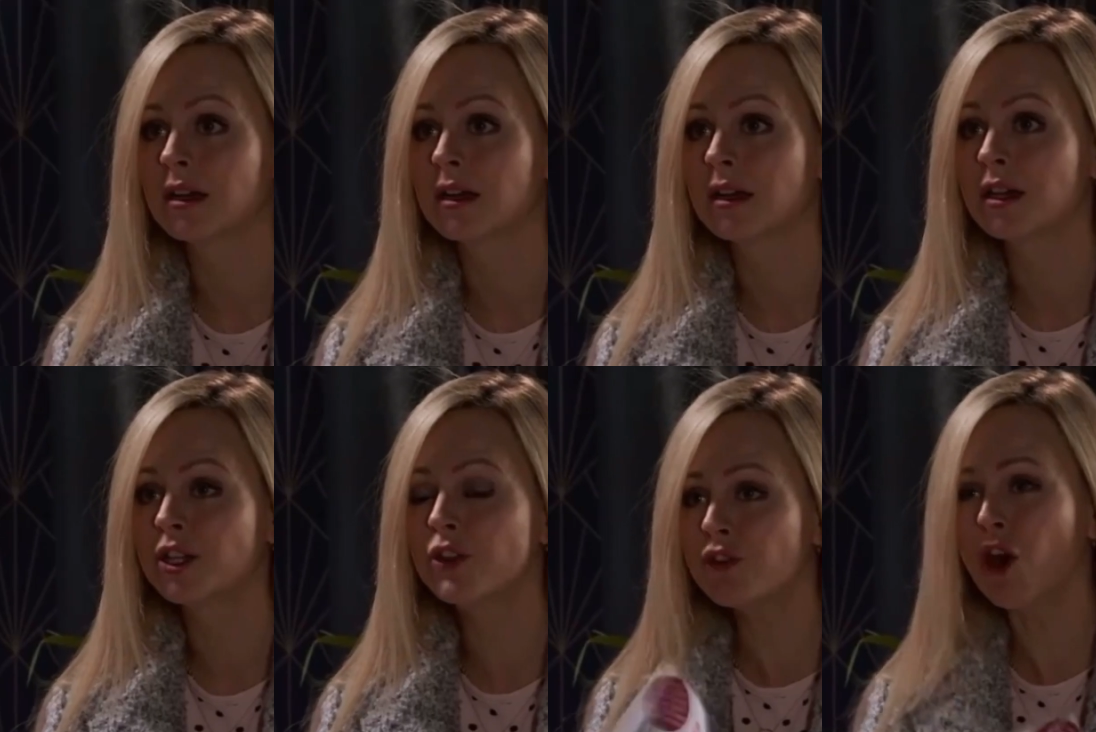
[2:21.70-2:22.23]

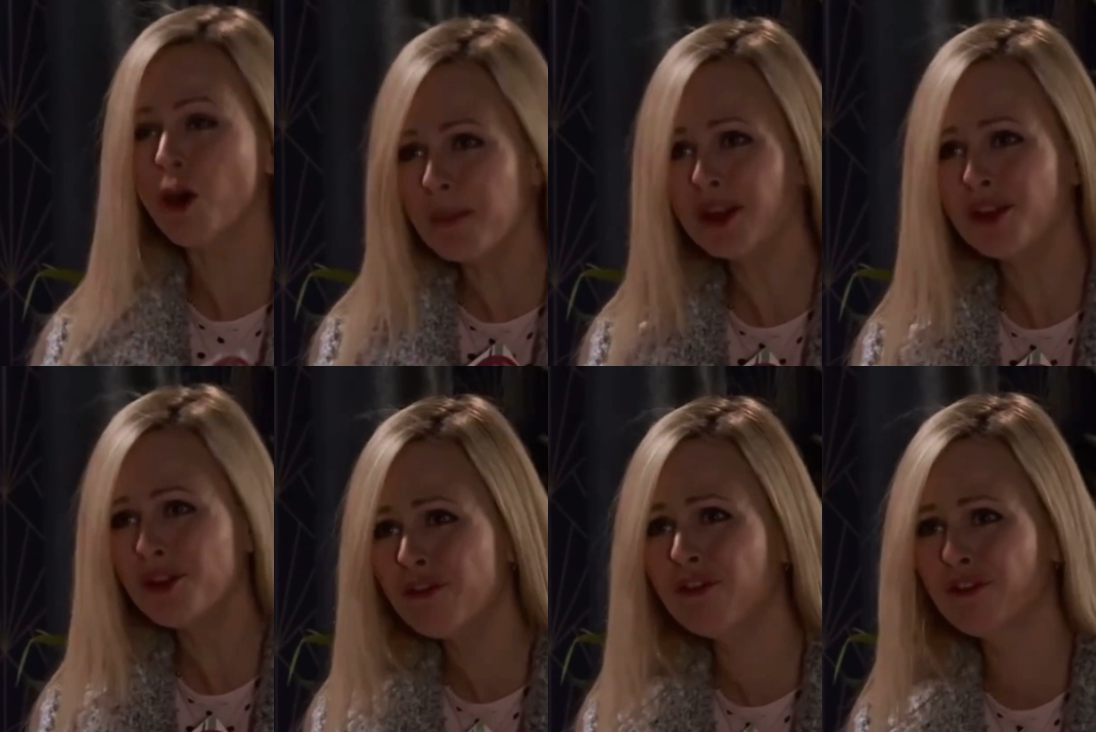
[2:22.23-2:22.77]
you've got me an
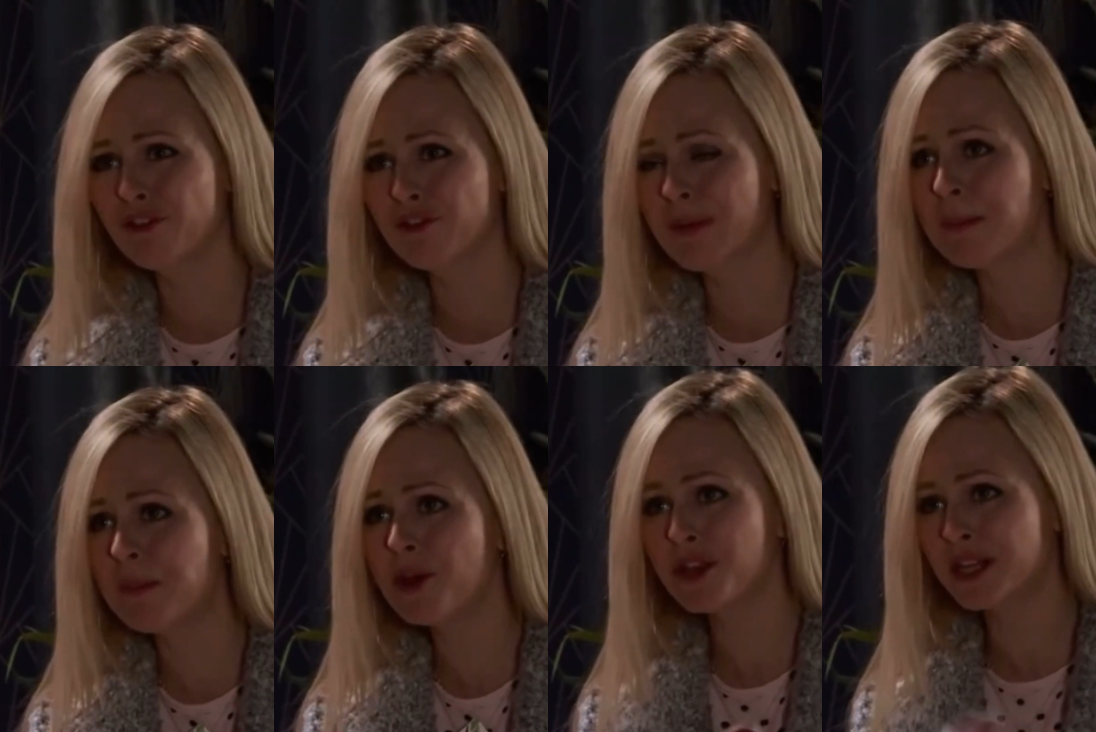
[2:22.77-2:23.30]
oven for my
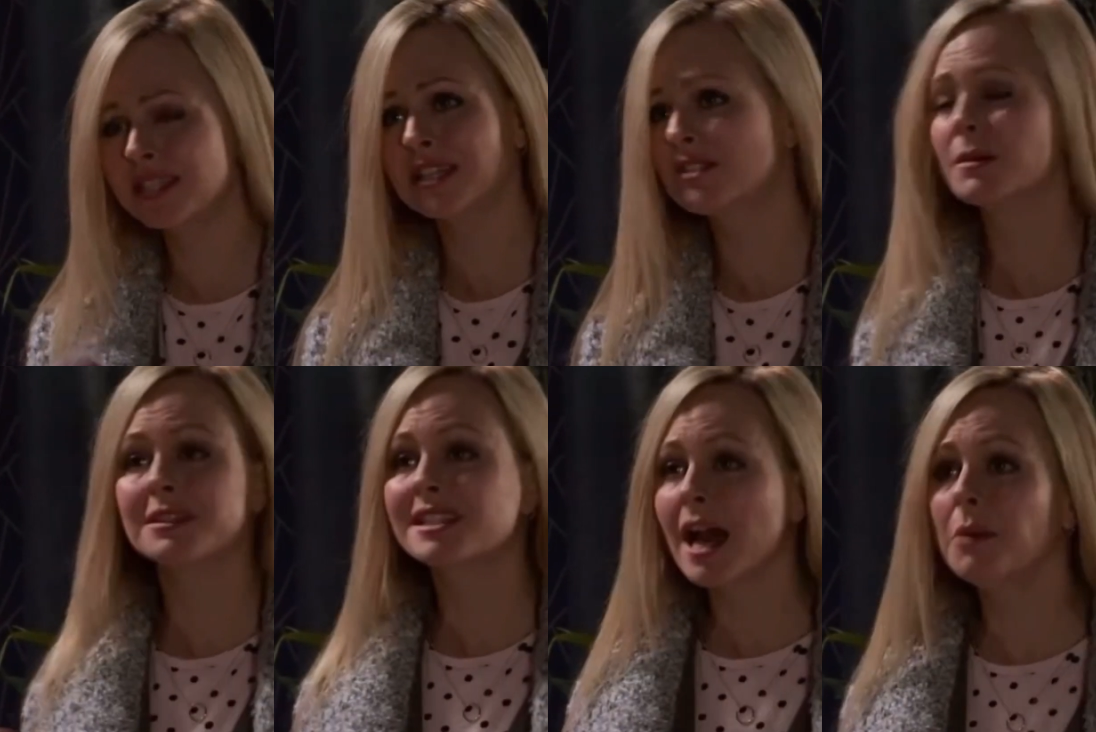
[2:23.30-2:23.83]
birthday.
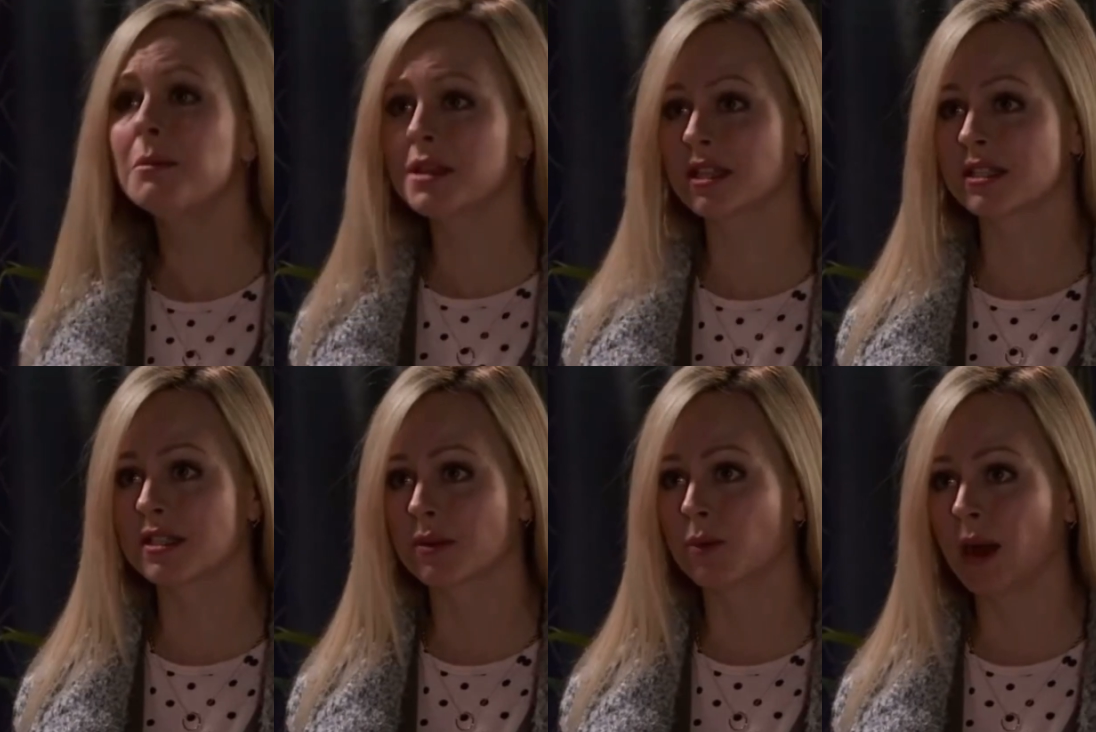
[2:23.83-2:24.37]
Seriously, tell me this
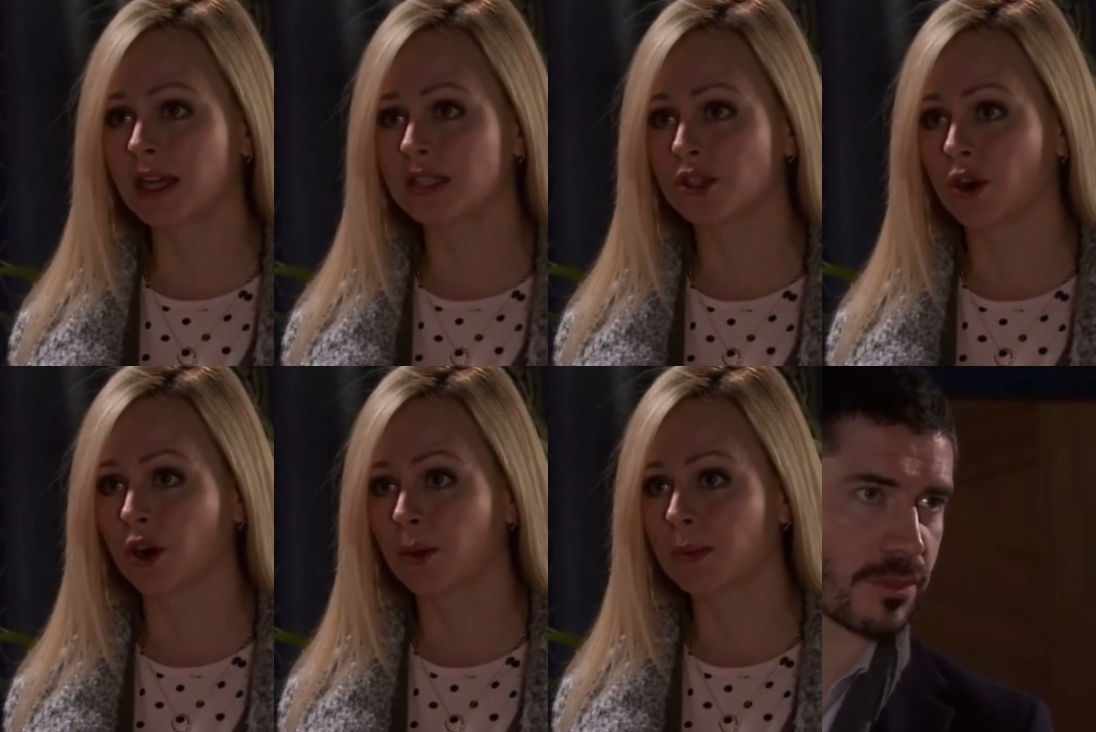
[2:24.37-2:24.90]
is a wind-up.